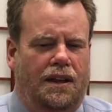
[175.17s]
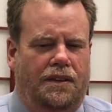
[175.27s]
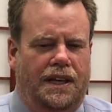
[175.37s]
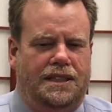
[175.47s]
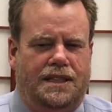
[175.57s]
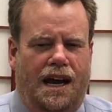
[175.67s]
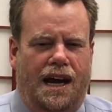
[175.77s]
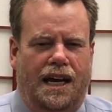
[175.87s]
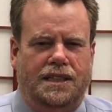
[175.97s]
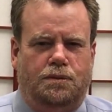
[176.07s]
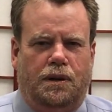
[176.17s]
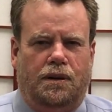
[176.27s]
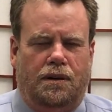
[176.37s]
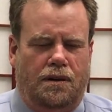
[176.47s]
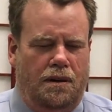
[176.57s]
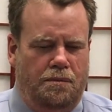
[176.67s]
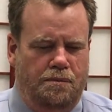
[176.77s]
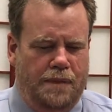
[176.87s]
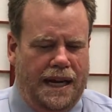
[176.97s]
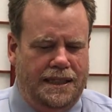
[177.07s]
these ties were
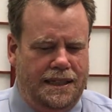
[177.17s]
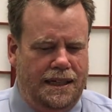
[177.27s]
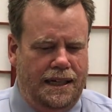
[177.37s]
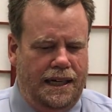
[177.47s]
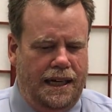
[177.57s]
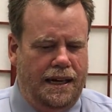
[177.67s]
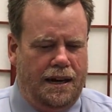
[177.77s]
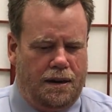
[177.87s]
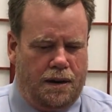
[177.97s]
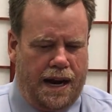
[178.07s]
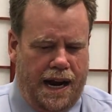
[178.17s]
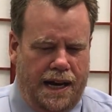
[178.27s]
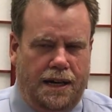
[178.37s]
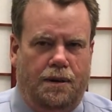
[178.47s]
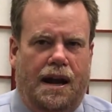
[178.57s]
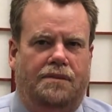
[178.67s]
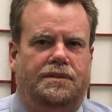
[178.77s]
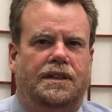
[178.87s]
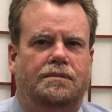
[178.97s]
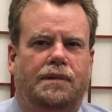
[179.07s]
amazingly
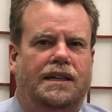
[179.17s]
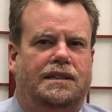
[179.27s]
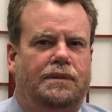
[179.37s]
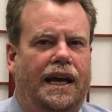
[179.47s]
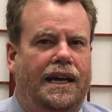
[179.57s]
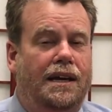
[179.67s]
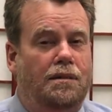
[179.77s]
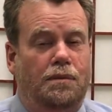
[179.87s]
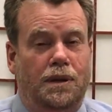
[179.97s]
handcrafted by some keiki on